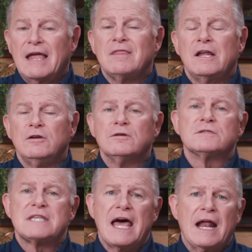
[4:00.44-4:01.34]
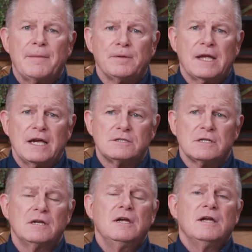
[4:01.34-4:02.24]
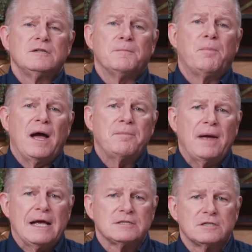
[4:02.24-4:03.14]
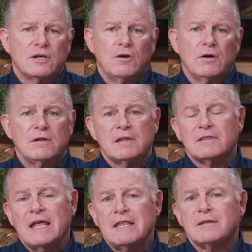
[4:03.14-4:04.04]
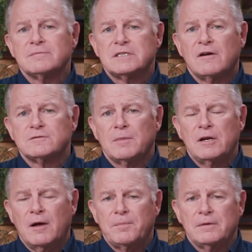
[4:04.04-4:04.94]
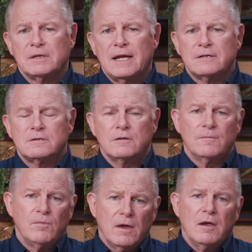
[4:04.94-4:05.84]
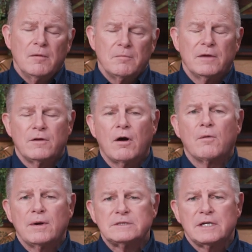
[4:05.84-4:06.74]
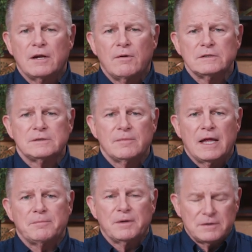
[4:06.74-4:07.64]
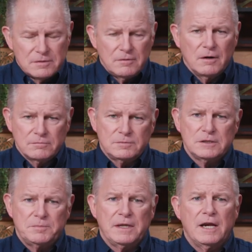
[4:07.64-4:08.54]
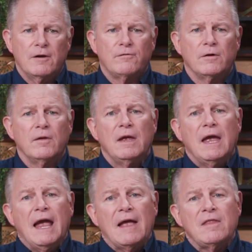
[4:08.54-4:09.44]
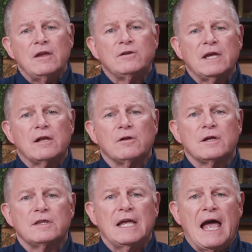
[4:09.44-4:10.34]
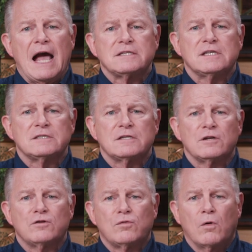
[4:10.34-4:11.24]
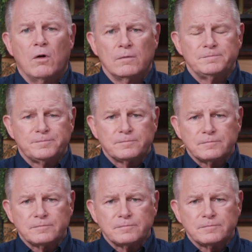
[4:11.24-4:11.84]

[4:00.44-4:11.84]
and then use that application to bypass security that they themselves might not be able to get to. But there are ways to get around some of that, but just be careful. And then you take a look at the access control.